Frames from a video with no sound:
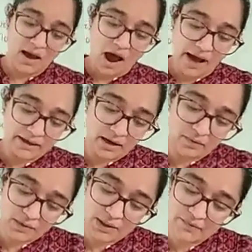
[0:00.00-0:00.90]
are
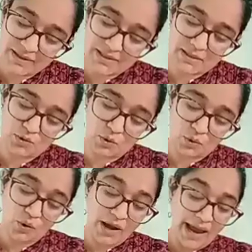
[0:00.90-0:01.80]
covered with
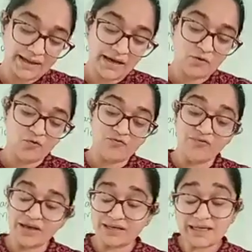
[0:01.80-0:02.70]
snow and are
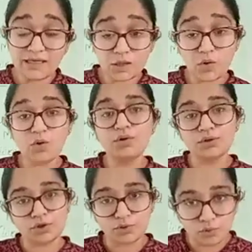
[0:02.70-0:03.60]
very
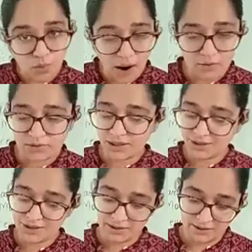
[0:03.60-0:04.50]
cold throughout the
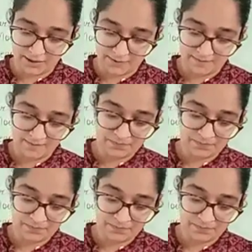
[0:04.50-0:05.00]
year.